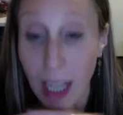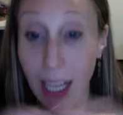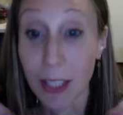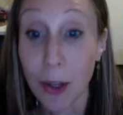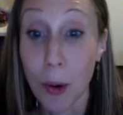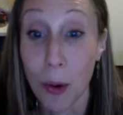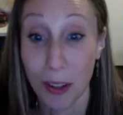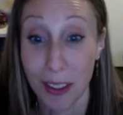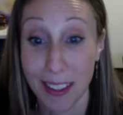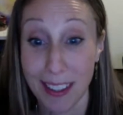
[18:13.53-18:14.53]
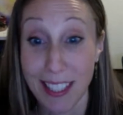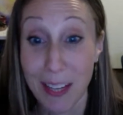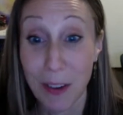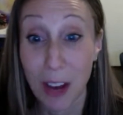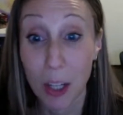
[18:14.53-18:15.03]
Chanoch.
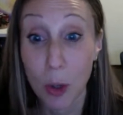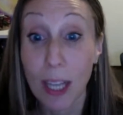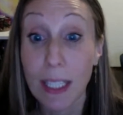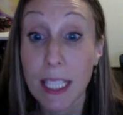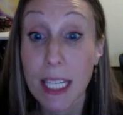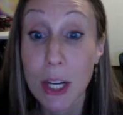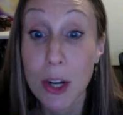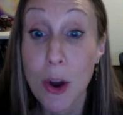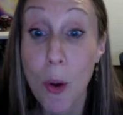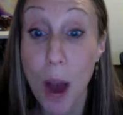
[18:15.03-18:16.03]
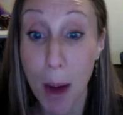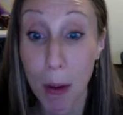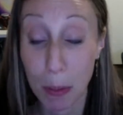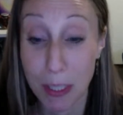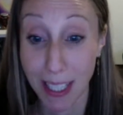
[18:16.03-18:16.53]
Sefer Hanoch, I didn't know how
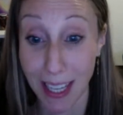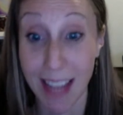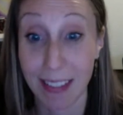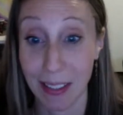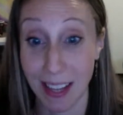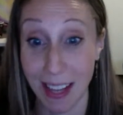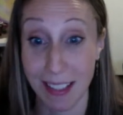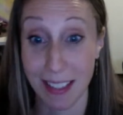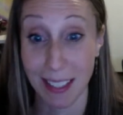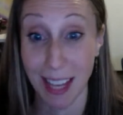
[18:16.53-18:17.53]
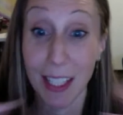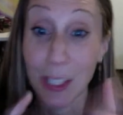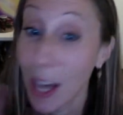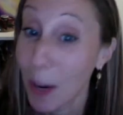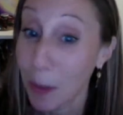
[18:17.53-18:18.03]
it was going to end, guys. I
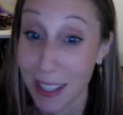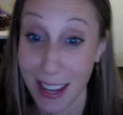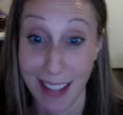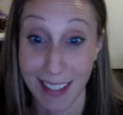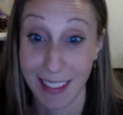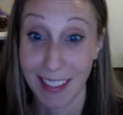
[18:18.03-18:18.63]
did not read ahead.